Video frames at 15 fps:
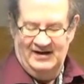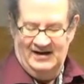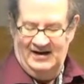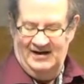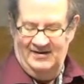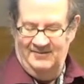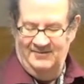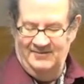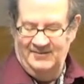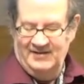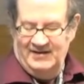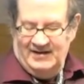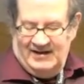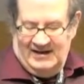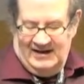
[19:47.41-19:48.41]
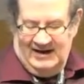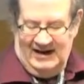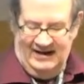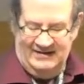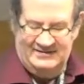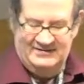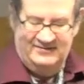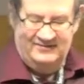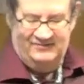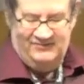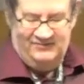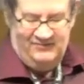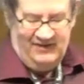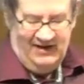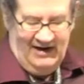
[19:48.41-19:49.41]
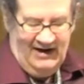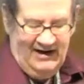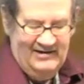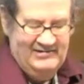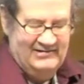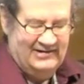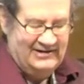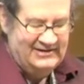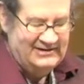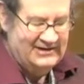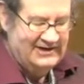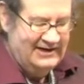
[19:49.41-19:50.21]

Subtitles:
out of 100.